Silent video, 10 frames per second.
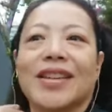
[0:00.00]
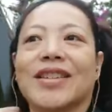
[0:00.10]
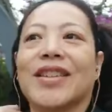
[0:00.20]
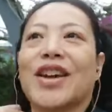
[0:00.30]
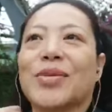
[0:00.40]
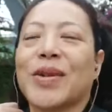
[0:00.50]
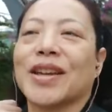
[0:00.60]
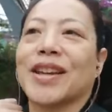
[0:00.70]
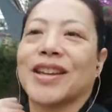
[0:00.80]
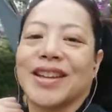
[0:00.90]
So that'll
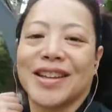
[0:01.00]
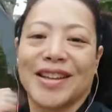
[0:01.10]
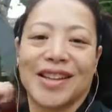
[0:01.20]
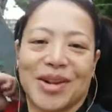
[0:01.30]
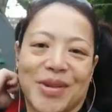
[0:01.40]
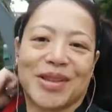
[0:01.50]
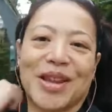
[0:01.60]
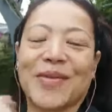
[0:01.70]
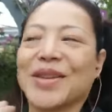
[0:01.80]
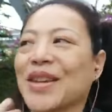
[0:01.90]
be
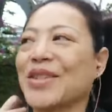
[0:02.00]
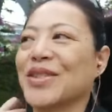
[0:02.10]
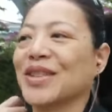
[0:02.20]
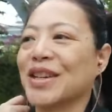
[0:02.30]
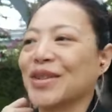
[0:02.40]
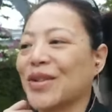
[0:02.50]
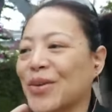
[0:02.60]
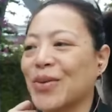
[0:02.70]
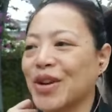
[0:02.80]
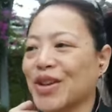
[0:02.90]
something interesting
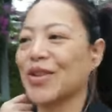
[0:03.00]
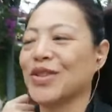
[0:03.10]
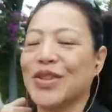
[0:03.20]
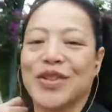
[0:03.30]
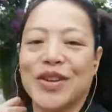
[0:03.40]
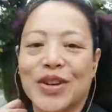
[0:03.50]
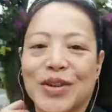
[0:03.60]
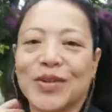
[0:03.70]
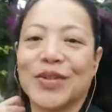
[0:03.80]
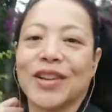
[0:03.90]
on what you think
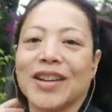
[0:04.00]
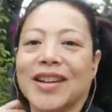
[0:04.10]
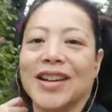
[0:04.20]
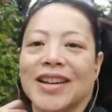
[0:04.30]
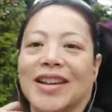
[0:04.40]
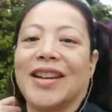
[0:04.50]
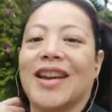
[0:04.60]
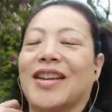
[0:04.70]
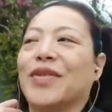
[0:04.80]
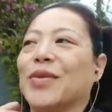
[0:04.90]
of.
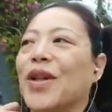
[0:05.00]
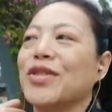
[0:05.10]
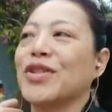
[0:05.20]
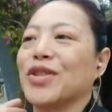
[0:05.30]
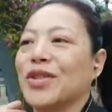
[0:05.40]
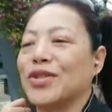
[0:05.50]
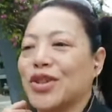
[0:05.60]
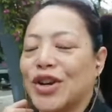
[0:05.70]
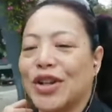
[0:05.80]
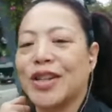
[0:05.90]
And if you want to,
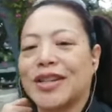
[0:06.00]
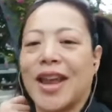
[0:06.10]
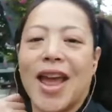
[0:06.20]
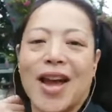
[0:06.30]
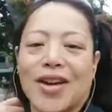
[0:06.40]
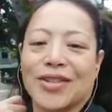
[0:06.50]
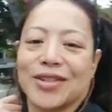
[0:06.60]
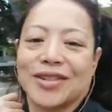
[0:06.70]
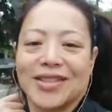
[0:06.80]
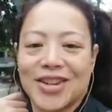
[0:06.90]
journal it
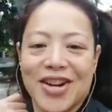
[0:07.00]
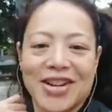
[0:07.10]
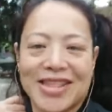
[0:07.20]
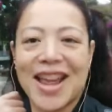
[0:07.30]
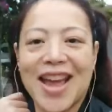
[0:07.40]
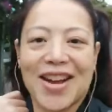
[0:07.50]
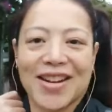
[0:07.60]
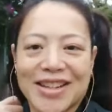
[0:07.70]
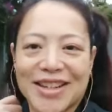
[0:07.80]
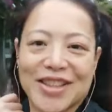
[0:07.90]
down. Journal it down.
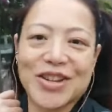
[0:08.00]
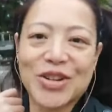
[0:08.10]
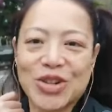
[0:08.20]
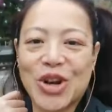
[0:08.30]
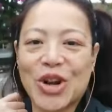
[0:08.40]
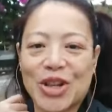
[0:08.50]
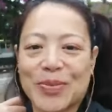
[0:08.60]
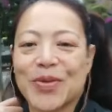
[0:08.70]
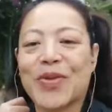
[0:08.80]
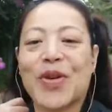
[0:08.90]
I did a thing on journaling
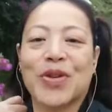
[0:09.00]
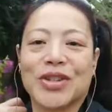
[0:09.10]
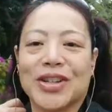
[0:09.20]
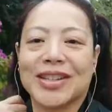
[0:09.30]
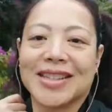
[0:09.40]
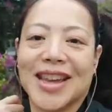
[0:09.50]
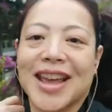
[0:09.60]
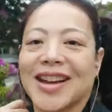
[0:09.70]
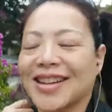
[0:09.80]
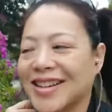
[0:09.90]
before. Journal it
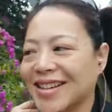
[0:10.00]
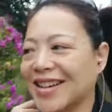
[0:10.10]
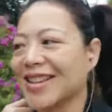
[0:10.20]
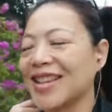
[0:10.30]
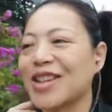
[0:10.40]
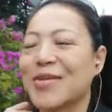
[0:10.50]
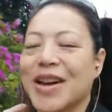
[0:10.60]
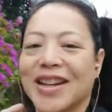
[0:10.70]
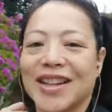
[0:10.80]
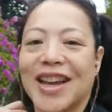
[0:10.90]
down and you can think
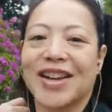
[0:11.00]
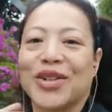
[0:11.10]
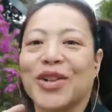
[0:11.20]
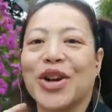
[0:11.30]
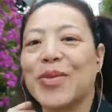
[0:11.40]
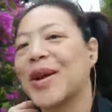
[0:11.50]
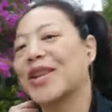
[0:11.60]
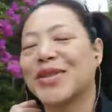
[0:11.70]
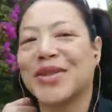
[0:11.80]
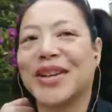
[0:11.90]
about it later or go
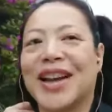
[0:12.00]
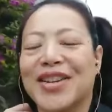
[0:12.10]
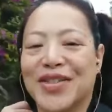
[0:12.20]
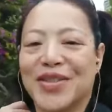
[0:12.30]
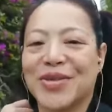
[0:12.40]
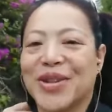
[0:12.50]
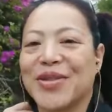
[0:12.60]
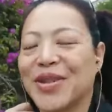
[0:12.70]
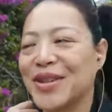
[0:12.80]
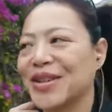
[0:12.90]
back to it later if you really
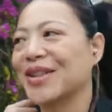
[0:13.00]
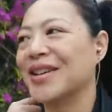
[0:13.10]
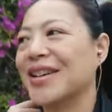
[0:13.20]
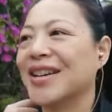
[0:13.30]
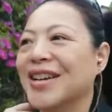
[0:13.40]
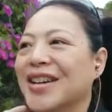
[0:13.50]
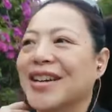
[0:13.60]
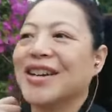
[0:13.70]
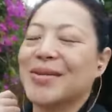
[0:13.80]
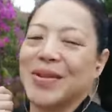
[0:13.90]
want to.
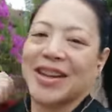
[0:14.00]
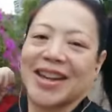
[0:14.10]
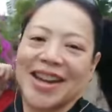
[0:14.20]
But get